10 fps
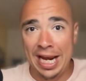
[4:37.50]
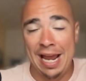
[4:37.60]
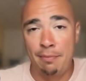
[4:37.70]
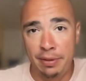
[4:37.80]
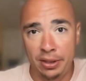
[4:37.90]

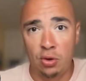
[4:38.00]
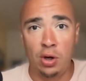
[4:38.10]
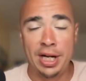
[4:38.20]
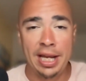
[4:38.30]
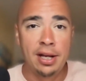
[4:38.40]
at
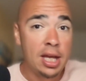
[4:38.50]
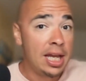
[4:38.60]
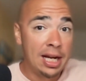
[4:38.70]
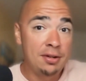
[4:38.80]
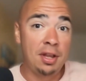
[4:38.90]
Bitcoin. And
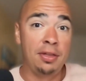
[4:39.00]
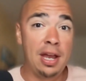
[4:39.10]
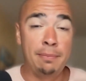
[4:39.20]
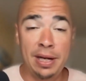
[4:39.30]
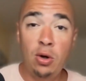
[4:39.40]
here's the
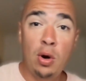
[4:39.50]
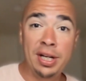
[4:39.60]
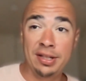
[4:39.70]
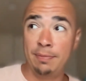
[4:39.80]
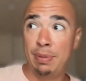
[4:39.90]
thing. Bitcoin
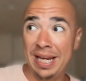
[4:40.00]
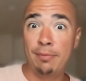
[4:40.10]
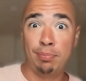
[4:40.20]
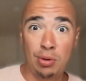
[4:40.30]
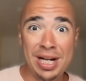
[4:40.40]
has
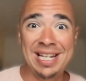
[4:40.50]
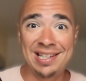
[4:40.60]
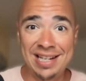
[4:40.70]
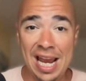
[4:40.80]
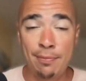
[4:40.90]
been pretty
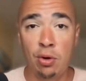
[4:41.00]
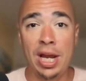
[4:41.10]
stable.